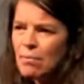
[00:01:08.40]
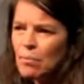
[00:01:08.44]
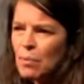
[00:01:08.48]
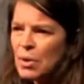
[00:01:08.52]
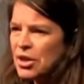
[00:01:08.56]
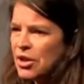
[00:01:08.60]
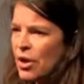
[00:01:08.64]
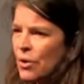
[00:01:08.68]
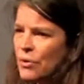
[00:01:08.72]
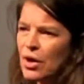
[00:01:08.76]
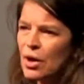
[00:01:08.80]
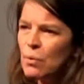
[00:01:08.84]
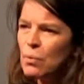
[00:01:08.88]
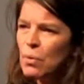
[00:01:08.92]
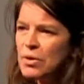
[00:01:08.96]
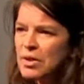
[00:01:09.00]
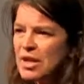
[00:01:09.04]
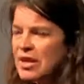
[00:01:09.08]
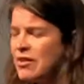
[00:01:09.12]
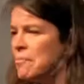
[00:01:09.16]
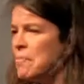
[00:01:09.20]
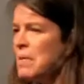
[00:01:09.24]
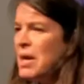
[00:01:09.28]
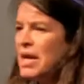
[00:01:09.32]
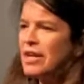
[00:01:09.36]
We don't know what
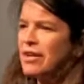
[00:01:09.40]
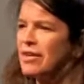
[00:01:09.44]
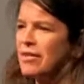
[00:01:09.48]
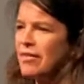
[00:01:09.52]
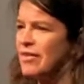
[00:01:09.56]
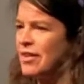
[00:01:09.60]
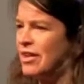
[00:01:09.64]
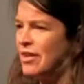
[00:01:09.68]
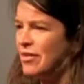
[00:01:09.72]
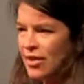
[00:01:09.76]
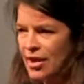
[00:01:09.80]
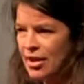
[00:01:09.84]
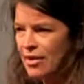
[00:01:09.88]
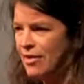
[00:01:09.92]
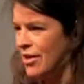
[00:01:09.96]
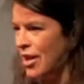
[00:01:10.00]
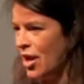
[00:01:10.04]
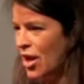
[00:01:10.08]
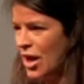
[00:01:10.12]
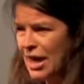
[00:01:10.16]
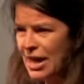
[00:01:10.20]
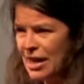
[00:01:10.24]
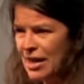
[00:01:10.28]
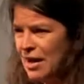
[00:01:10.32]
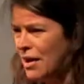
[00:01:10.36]
this means. This is
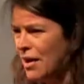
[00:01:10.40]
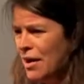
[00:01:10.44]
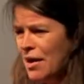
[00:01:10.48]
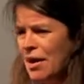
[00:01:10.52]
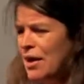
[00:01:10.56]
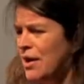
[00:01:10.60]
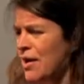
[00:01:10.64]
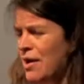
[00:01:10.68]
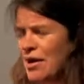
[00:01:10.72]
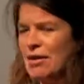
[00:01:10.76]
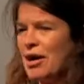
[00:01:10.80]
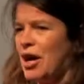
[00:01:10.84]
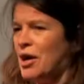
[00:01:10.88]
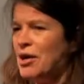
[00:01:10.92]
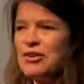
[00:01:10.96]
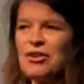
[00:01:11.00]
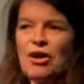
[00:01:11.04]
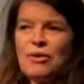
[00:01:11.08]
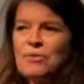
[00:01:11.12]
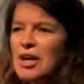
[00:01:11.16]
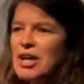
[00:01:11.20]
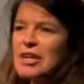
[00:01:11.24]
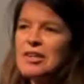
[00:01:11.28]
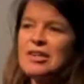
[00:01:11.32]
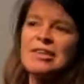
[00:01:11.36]
like, I
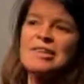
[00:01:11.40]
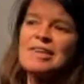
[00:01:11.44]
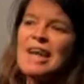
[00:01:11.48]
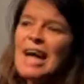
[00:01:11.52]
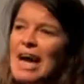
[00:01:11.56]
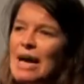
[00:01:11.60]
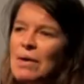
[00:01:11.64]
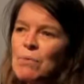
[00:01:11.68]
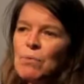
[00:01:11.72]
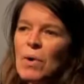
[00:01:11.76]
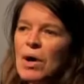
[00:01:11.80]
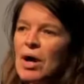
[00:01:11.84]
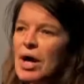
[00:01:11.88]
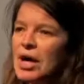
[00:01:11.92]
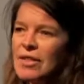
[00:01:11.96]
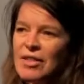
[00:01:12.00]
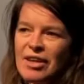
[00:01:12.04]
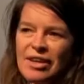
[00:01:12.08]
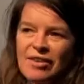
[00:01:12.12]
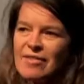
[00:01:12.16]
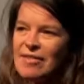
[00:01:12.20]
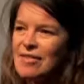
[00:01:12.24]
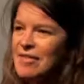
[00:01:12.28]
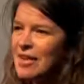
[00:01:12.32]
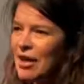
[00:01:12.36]
don't understand why
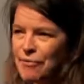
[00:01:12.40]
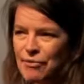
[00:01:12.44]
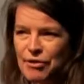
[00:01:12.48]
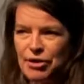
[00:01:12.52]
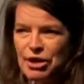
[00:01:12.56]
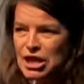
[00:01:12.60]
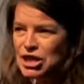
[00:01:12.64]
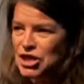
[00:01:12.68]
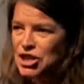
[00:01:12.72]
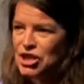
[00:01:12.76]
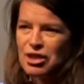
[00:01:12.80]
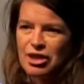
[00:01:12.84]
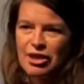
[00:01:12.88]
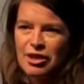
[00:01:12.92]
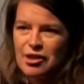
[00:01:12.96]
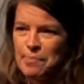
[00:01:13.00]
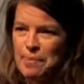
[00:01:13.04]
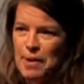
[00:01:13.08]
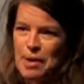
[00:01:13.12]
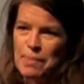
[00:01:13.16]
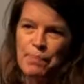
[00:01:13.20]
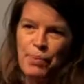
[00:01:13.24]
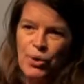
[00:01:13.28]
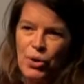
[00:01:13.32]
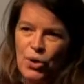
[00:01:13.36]
this definition has
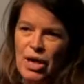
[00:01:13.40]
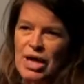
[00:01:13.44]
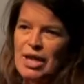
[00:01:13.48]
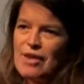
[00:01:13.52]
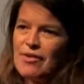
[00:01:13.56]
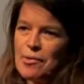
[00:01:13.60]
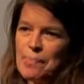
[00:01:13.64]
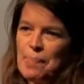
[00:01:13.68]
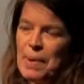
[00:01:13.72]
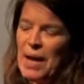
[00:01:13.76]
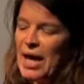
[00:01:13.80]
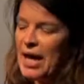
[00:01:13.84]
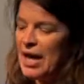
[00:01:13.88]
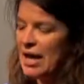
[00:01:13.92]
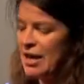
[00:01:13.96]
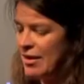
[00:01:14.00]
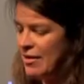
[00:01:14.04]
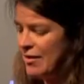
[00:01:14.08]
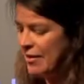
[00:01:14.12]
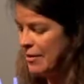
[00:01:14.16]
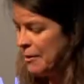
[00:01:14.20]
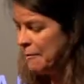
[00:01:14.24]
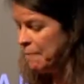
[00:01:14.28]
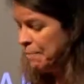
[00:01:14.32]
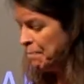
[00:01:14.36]
been put into
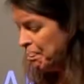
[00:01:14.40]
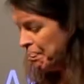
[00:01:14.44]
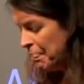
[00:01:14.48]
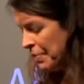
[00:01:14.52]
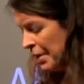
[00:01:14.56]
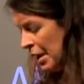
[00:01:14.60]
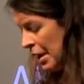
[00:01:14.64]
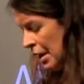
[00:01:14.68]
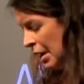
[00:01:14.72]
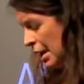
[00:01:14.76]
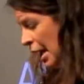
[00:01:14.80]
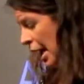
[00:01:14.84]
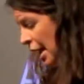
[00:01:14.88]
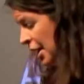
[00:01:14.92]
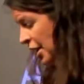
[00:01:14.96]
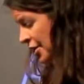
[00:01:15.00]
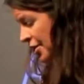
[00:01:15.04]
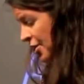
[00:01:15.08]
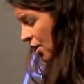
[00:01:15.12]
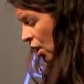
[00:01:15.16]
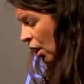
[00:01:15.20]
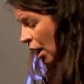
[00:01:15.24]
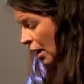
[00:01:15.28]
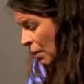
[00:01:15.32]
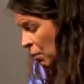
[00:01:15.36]
place. And as
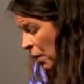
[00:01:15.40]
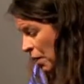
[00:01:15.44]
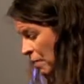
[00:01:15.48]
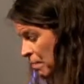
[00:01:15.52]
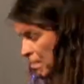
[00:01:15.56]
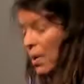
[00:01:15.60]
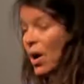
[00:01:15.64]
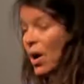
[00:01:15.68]
time went